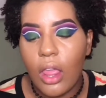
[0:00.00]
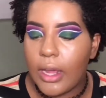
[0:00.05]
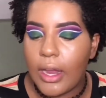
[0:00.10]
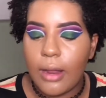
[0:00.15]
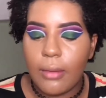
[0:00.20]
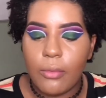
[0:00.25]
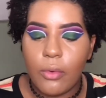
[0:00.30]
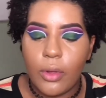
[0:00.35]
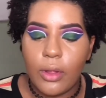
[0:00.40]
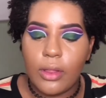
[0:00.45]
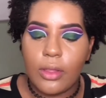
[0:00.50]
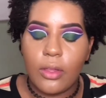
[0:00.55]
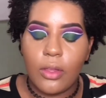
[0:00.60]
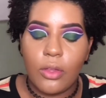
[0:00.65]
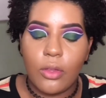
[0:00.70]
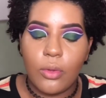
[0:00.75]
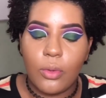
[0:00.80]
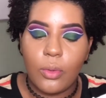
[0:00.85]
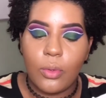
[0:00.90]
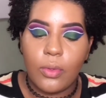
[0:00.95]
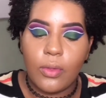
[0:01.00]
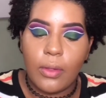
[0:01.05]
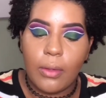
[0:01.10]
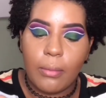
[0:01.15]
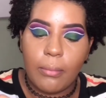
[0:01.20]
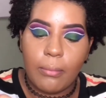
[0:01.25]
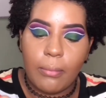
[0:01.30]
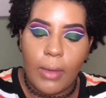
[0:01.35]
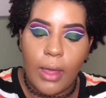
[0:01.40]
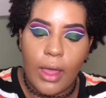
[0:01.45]
And I'm going to use
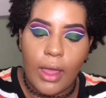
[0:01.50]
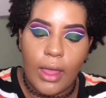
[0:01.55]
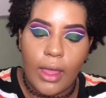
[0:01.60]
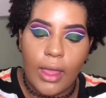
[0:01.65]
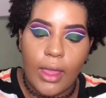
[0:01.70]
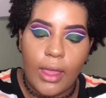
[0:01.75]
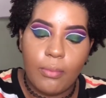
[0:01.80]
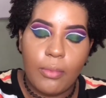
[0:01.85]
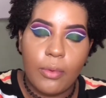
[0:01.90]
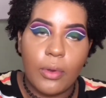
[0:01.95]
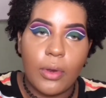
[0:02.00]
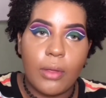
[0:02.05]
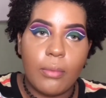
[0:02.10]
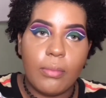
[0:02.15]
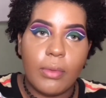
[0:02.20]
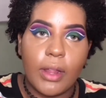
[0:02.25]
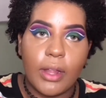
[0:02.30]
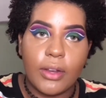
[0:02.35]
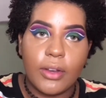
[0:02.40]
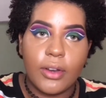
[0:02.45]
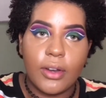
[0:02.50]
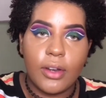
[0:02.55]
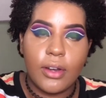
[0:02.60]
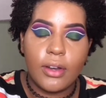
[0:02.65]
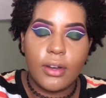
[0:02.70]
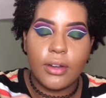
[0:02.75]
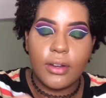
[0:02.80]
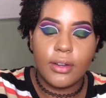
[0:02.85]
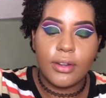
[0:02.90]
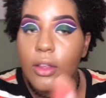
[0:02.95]
my beauty blender
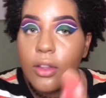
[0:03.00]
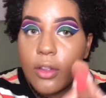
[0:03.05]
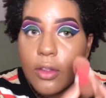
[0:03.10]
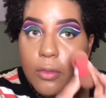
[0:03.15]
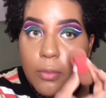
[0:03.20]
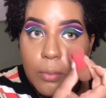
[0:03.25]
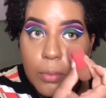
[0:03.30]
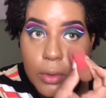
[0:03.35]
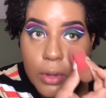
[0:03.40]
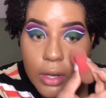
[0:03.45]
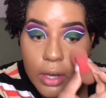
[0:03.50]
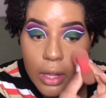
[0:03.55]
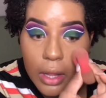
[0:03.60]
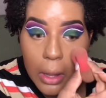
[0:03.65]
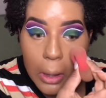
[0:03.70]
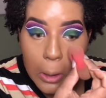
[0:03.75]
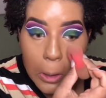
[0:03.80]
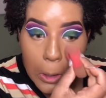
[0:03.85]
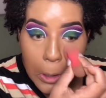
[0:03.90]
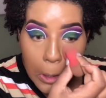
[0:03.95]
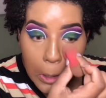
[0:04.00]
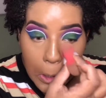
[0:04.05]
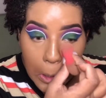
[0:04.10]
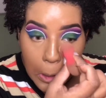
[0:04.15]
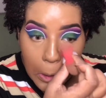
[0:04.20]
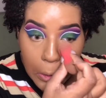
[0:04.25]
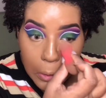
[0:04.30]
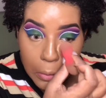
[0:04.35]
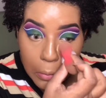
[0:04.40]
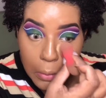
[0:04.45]
and just put it
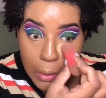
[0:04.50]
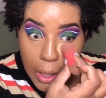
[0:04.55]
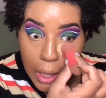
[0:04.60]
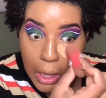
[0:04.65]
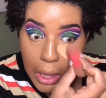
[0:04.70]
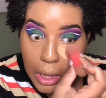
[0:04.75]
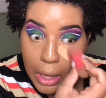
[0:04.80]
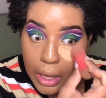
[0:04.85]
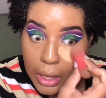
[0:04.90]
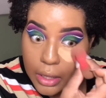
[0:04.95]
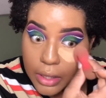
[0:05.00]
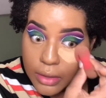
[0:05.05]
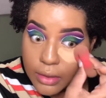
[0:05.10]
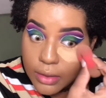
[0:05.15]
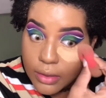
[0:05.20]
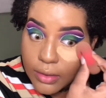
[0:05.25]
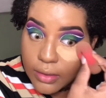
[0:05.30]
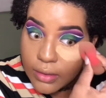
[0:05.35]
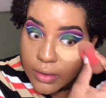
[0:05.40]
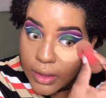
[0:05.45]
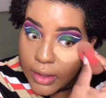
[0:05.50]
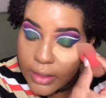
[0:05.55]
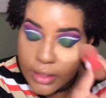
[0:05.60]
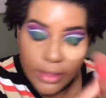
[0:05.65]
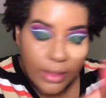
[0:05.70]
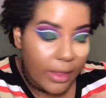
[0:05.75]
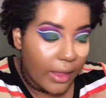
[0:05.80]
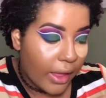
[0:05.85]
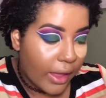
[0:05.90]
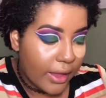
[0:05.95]
under my eye to set
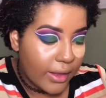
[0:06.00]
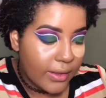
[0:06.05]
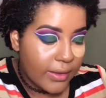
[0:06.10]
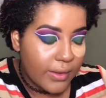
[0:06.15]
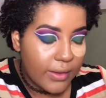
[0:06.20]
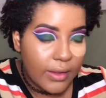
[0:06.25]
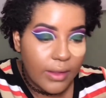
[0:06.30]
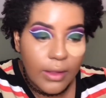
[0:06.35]
that.